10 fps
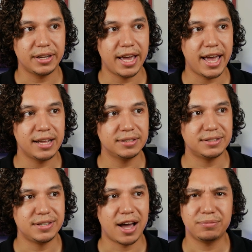
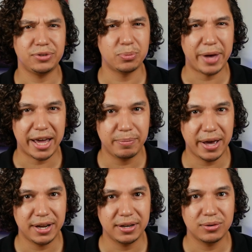and not feel bad
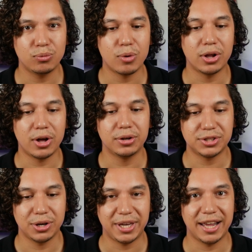about it, while
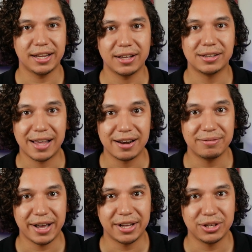also getting a lot of
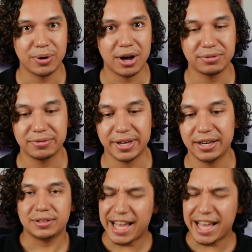value off of it.